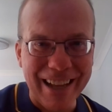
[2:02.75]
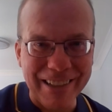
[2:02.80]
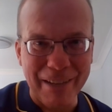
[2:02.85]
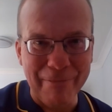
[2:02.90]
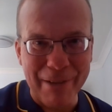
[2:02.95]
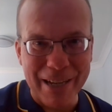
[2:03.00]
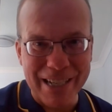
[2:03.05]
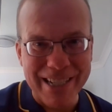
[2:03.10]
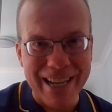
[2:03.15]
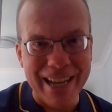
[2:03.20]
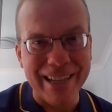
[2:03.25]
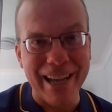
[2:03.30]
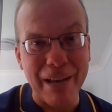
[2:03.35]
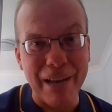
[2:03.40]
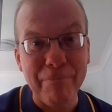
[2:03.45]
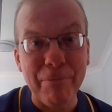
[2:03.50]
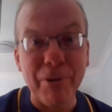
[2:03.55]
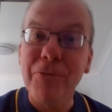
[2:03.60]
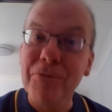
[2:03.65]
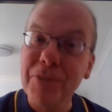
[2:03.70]
SAP Tech
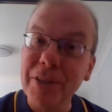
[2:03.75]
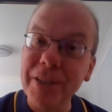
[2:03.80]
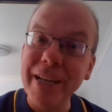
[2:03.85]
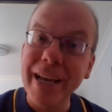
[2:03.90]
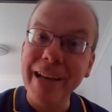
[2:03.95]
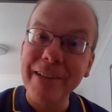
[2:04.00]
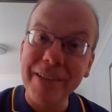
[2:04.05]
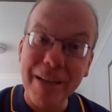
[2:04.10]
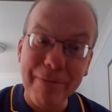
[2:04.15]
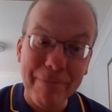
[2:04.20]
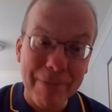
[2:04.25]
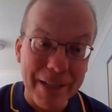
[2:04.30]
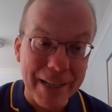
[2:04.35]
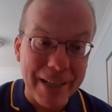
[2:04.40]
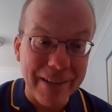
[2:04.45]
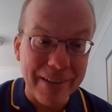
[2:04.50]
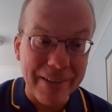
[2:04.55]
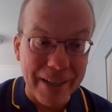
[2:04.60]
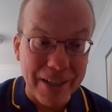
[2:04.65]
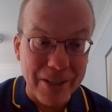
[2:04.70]
Ed, but often at SAP
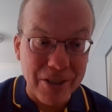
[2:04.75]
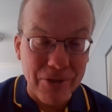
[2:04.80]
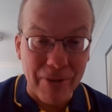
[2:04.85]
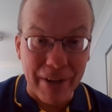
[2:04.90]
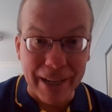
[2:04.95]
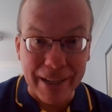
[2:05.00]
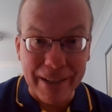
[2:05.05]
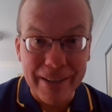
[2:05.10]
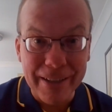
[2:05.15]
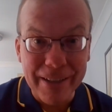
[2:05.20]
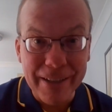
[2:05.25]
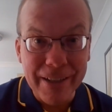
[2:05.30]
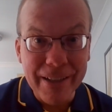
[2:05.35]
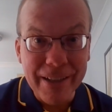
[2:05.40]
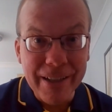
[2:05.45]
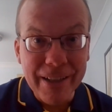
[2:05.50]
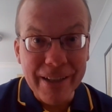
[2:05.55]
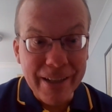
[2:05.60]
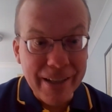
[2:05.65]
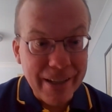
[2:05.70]
Inside Track.
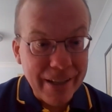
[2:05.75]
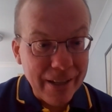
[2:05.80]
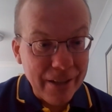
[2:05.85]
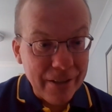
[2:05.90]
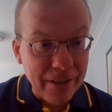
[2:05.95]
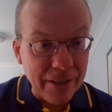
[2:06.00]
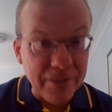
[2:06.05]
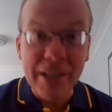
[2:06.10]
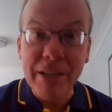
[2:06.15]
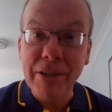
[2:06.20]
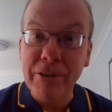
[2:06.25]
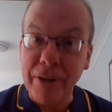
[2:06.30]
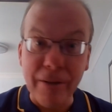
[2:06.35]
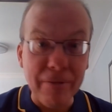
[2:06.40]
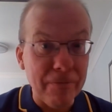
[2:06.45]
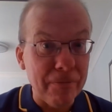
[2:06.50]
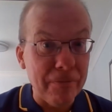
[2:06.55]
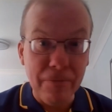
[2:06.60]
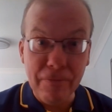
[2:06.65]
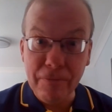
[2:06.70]
The
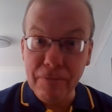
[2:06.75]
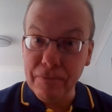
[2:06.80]
secret